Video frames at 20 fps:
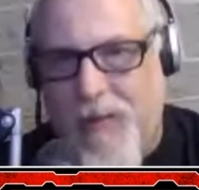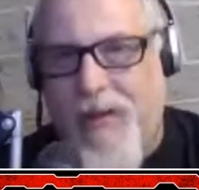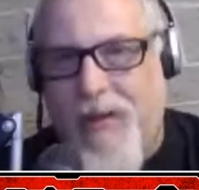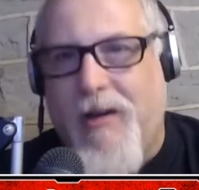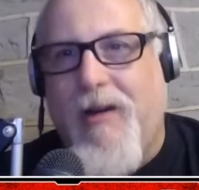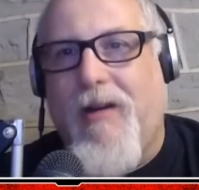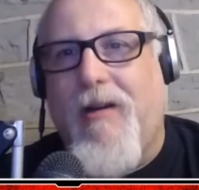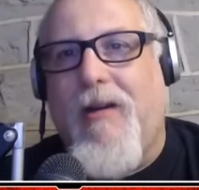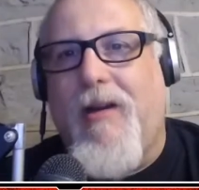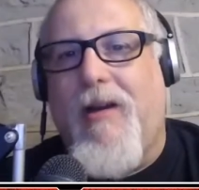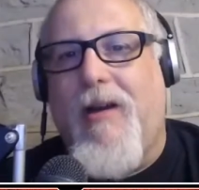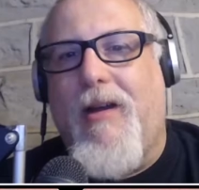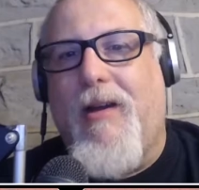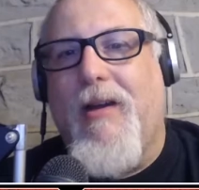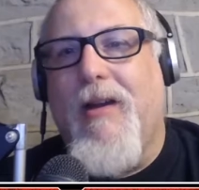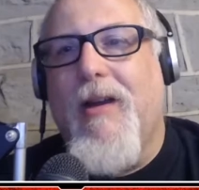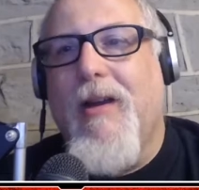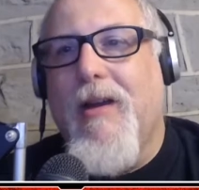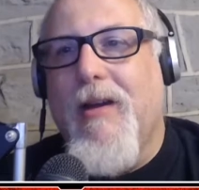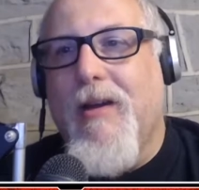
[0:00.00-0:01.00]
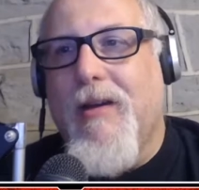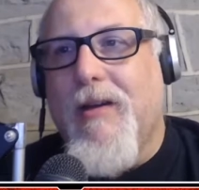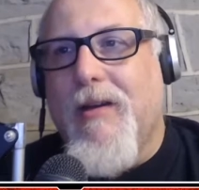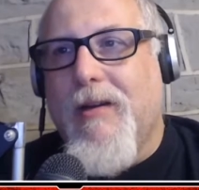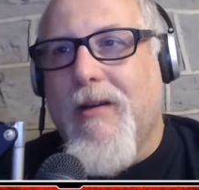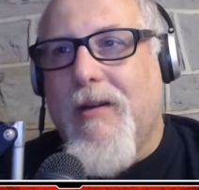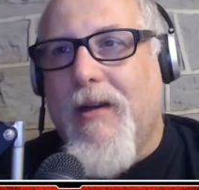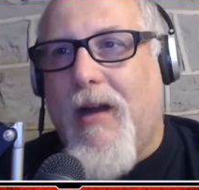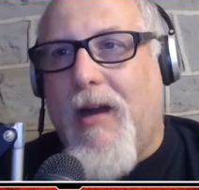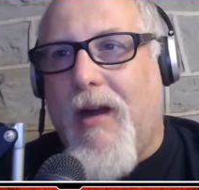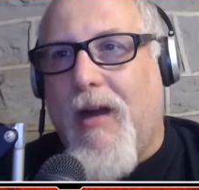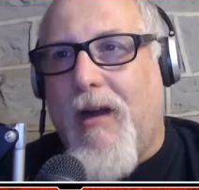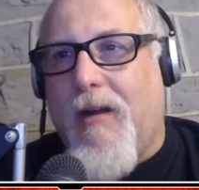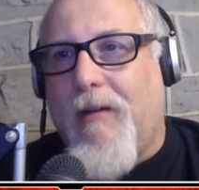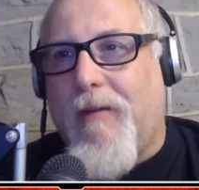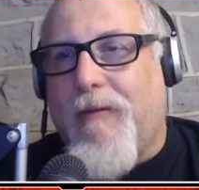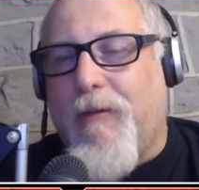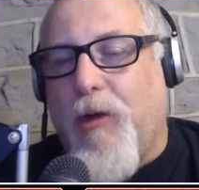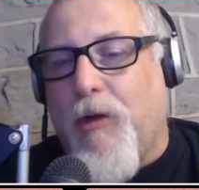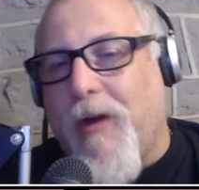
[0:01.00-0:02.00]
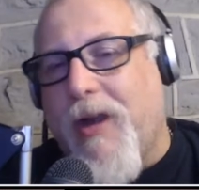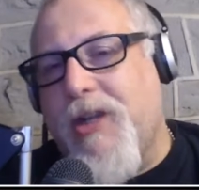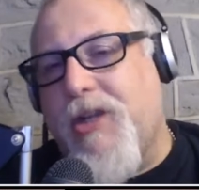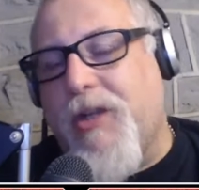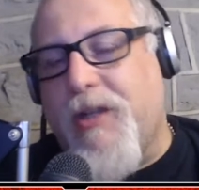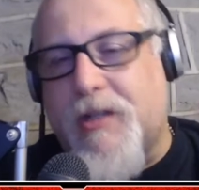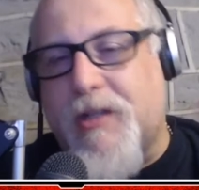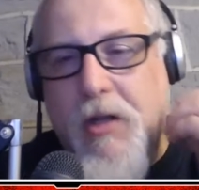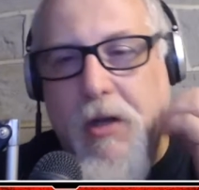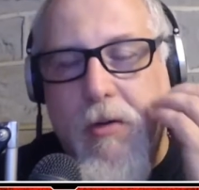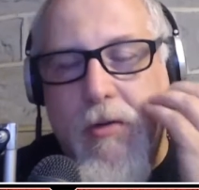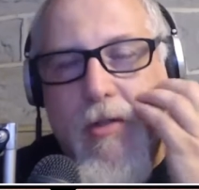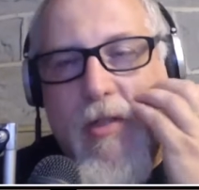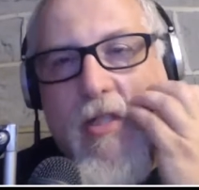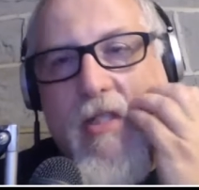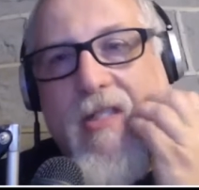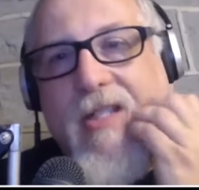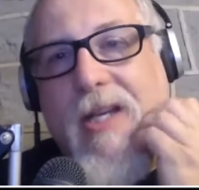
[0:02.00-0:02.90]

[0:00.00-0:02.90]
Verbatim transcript: With our gracious host,